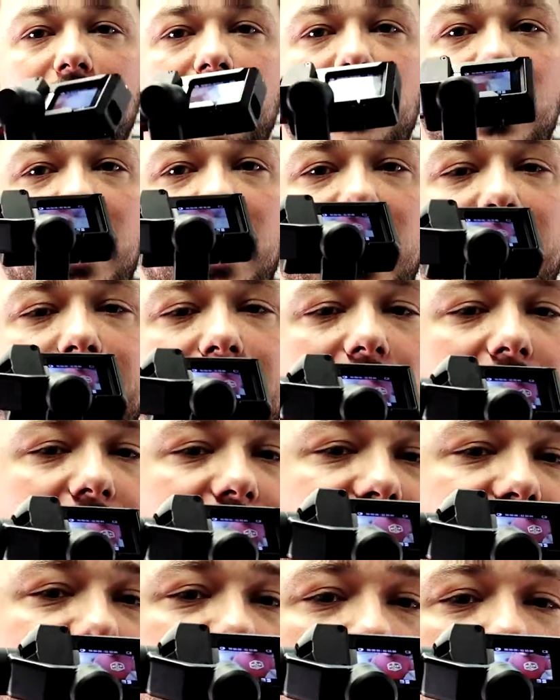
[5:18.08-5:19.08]

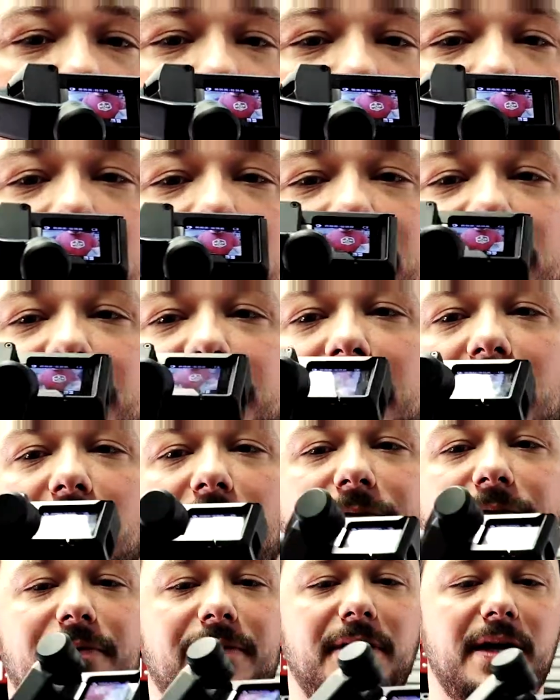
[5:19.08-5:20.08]
on the GoPro
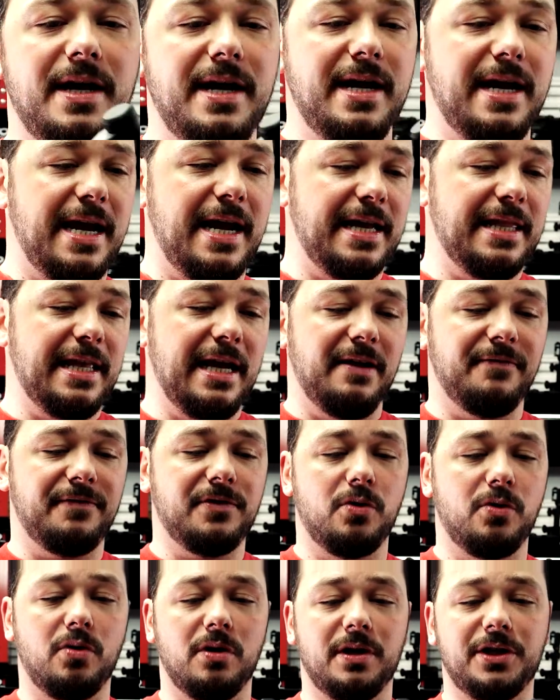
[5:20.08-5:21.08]
itself, and then of
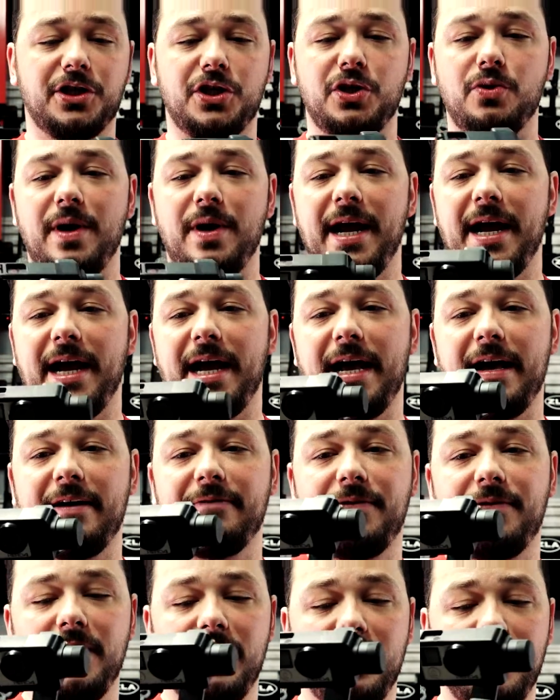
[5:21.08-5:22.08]
course you
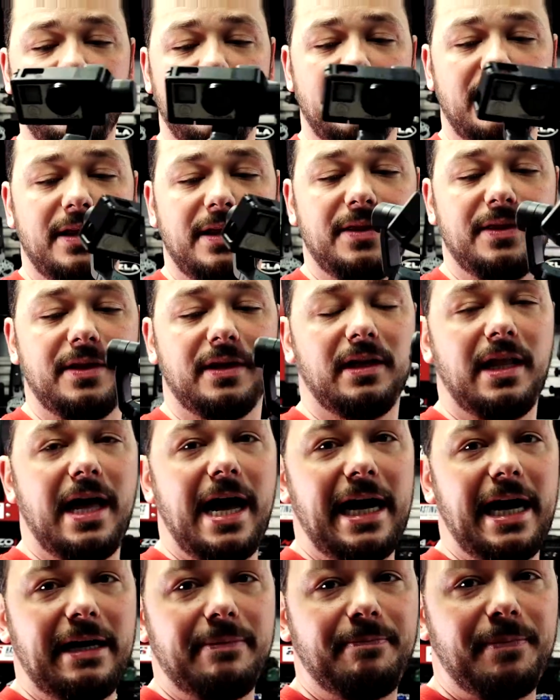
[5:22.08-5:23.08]
have the
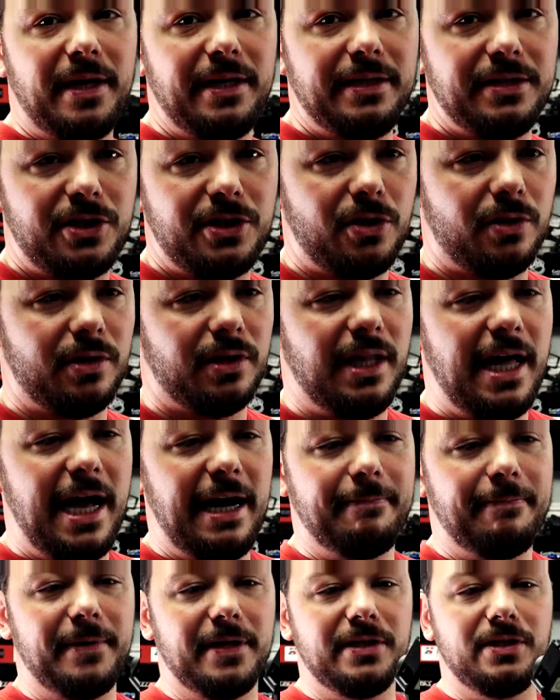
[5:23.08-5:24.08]
lock button. So the
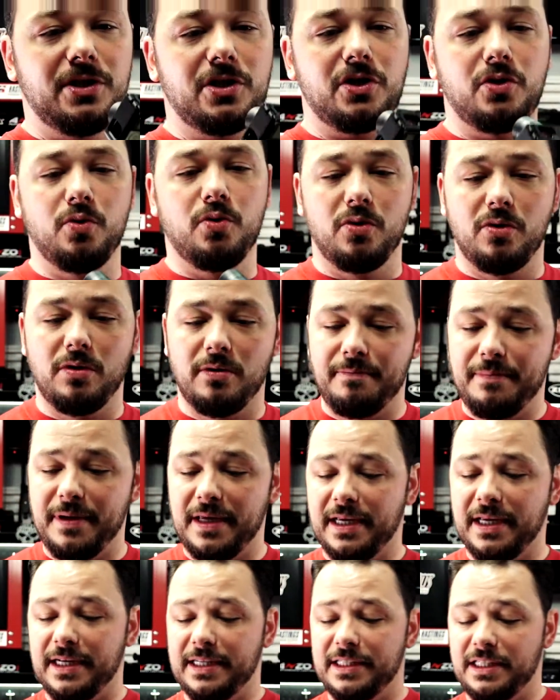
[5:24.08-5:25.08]
lock button's cool
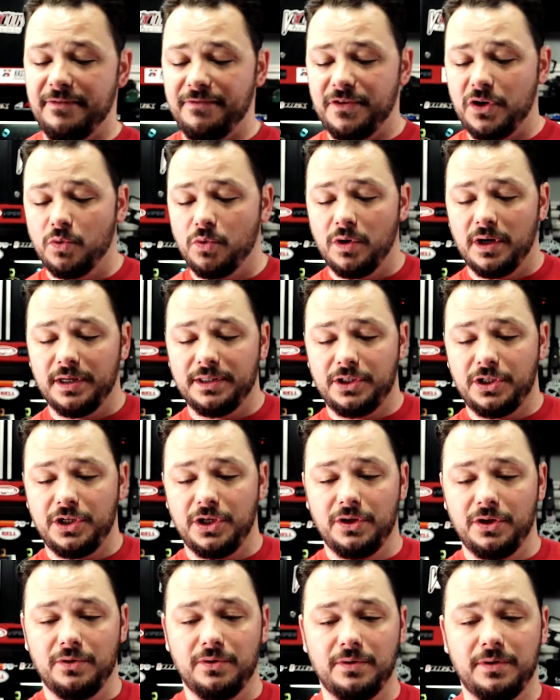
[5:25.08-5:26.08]
because if you want
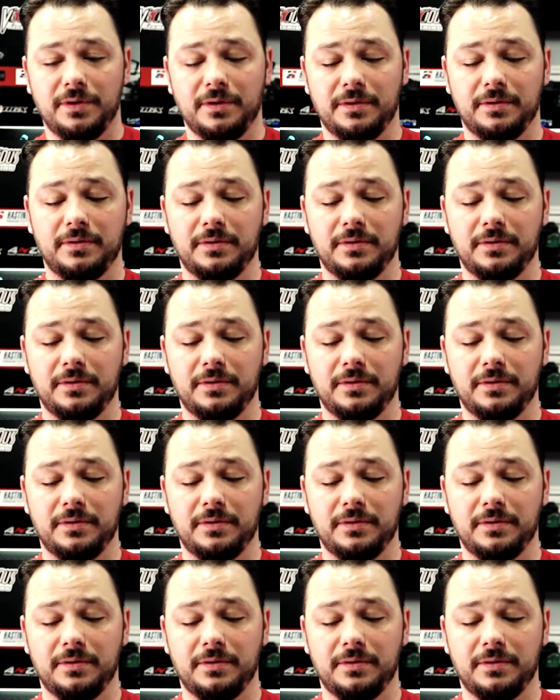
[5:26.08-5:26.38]
to,